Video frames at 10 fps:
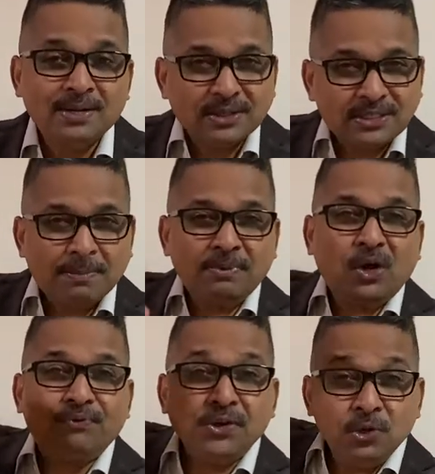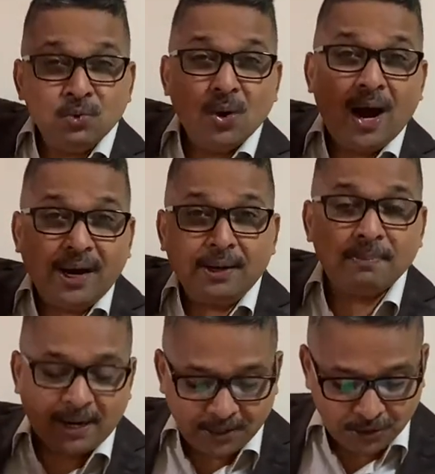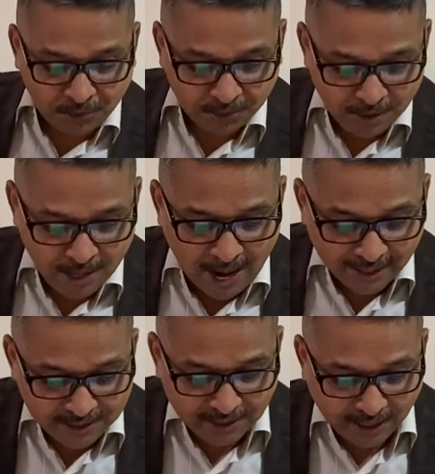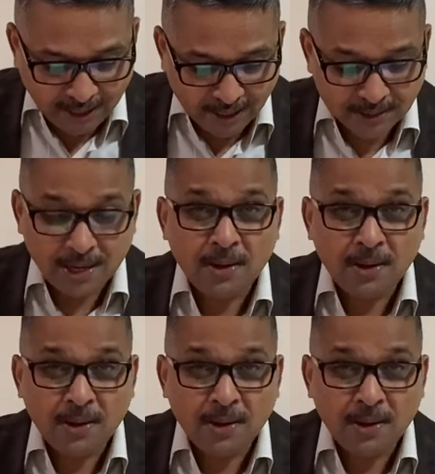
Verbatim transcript: something of a new, higher magnitude, and He's taking us.